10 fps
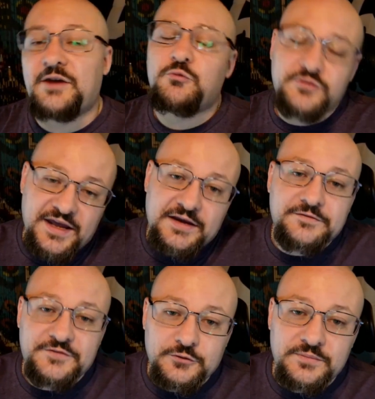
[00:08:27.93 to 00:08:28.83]
It will take
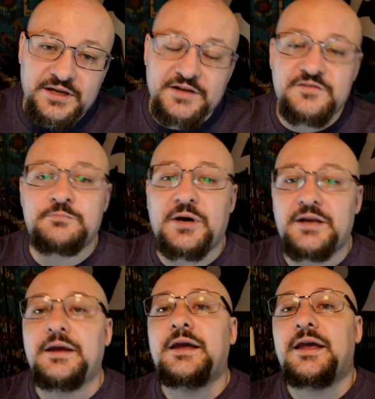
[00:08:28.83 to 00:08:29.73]
a few minutes,
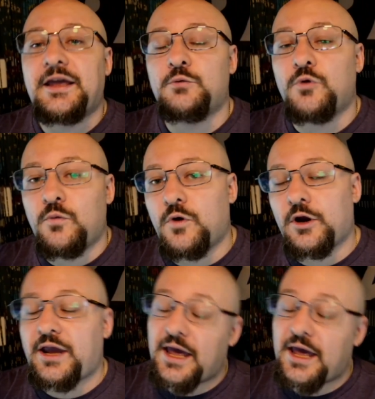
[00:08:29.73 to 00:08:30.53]
but it will work,